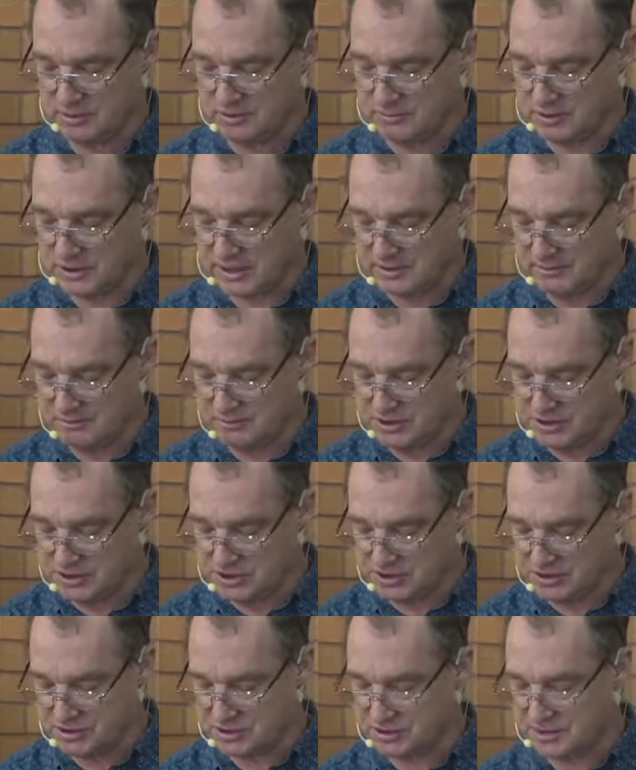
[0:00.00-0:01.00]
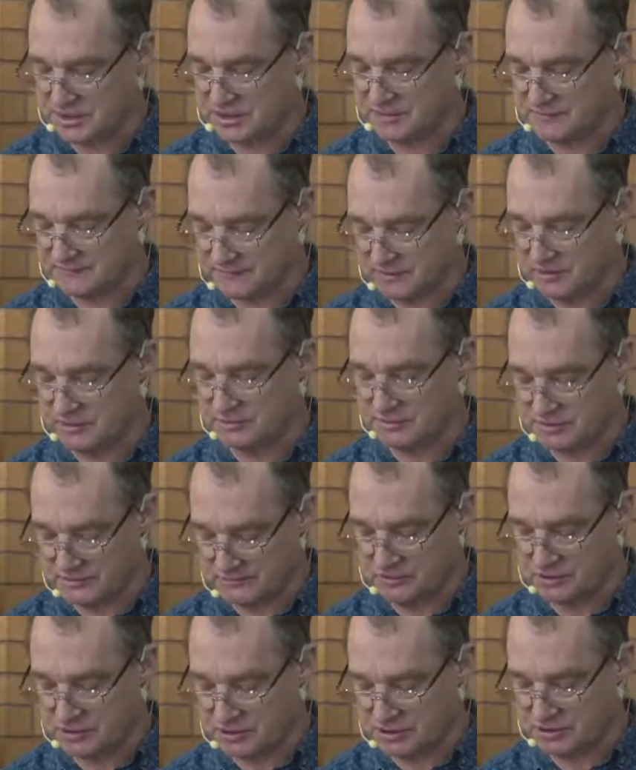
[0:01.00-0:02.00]
what our mission as followers of
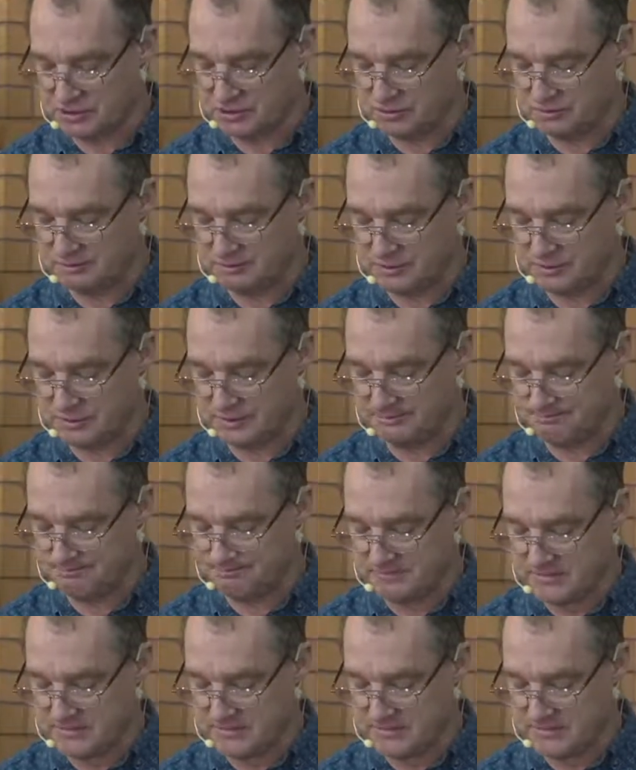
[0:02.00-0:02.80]
Jesus should be.